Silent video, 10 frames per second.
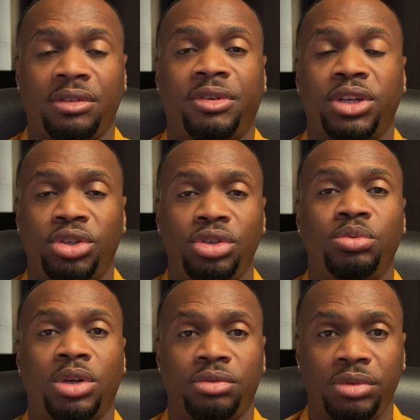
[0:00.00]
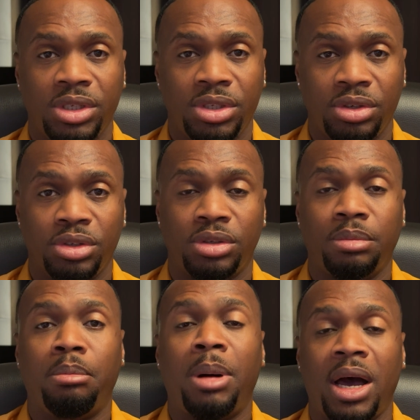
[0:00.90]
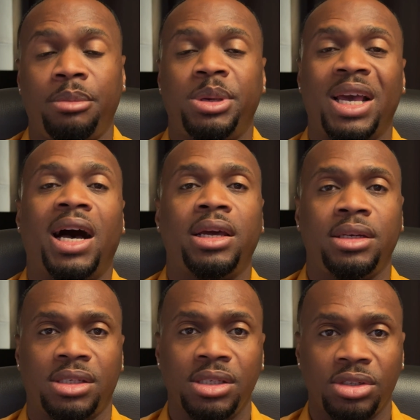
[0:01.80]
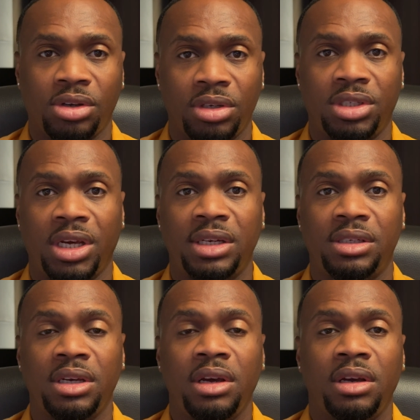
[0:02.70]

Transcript: if I do want to reuse my behind the scenes content